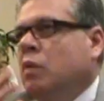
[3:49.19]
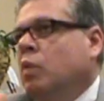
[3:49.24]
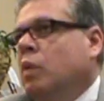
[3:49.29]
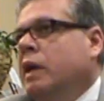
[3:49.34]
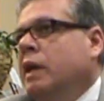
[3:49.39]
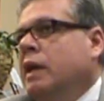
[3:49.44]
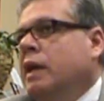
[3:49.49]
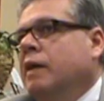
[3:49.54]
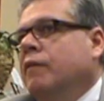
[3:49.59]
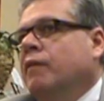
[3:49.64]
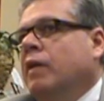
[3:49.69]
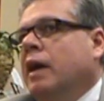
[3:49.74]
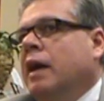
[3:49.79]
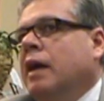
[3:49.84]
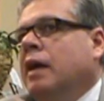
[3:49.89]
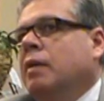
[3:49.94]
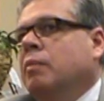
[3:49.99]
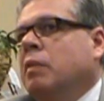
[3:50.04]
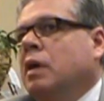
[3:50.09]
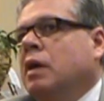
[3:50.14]
What if
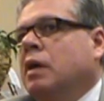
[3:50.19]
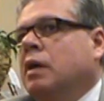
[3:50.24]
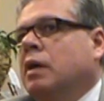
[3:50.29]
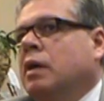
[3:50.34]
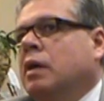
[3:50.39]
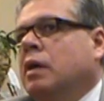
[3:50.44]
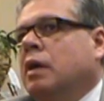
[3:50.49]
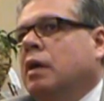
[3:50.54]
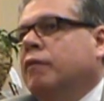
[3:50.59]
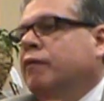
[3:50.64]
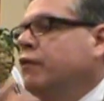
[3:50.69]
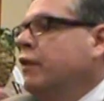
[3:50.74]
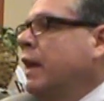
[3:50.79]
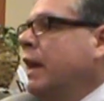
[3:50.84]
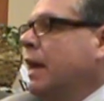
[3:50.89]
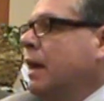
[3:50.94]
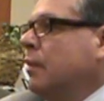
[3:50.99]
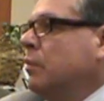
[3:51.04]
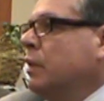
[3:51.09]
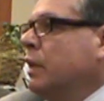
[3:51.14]
I'm a
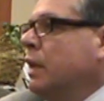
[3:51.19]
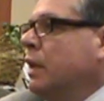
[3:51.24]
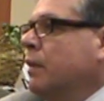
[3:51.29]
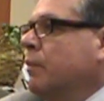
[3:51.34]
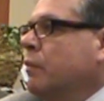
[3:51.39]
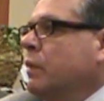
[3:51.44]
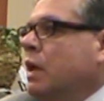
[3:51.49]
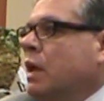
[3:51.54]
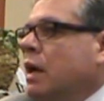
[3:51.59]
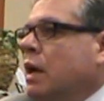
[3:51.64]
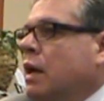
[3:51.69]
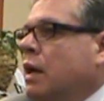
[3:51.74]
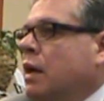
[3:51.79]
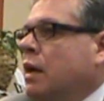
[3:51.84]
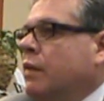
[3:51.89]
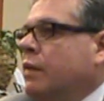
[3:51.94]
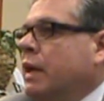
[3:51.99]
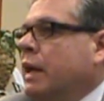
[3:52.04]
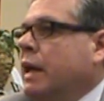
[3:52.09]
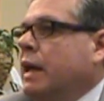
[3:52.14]
family
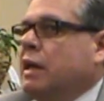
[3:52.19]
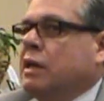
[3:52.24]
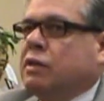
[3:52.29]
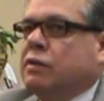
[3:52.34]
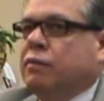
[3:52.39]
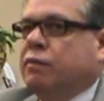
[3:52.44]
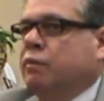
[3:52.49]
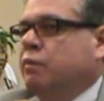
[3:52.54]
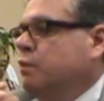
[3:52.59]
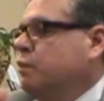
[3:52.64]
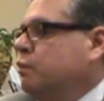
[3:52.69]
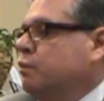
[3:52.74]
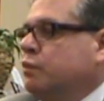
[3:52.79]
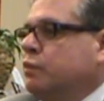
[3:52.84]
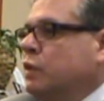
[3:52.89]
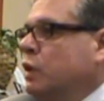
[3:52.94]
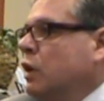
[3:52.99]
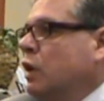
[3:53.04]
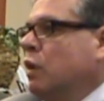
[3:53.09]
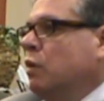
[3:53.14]
that has,
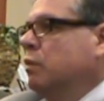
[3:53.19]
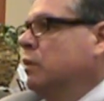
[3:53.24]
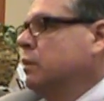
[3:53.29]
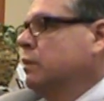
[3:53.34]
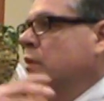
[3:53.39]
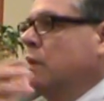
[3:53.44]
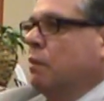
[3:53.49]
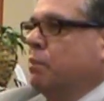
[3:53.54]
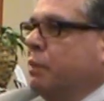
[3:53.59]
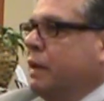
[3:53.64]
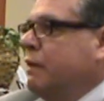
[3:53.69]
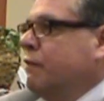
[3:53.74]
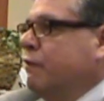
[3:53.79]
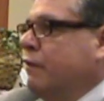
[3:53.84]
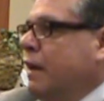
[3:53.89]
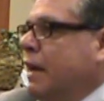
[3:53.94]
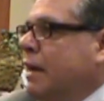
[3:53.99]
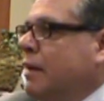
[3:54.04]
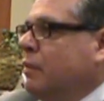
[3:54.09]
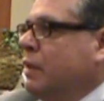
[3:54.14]
you know, a big
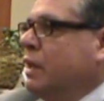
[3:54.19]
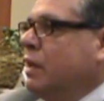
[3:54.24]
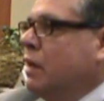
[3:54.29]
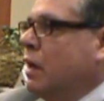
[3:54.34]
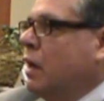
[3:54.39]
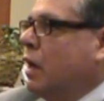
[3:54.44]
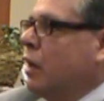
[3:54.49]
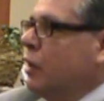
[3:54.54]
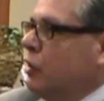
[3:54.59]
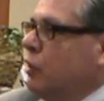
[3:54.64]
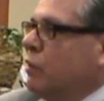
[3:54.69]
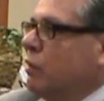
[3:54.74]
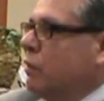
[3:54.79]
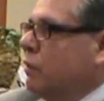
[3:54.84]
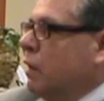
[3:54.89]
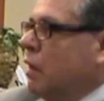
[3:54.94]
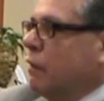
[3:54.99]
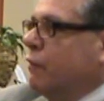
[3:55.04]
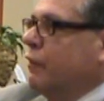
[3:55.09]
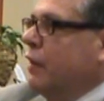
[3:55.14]
family?
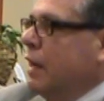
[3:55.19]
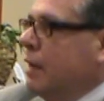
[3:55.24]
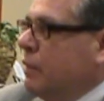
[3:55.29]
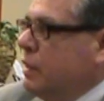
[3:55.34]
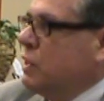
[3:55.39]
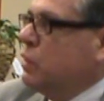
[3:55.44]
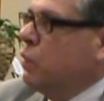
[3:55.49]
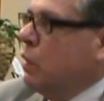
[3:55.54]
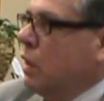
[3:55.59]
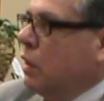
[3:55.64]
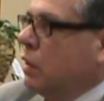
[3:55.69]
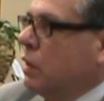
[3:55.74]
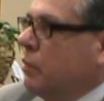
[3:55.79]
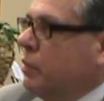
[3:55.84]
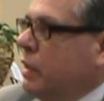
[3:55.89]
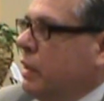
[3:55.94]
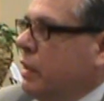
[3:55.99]
Are families welcome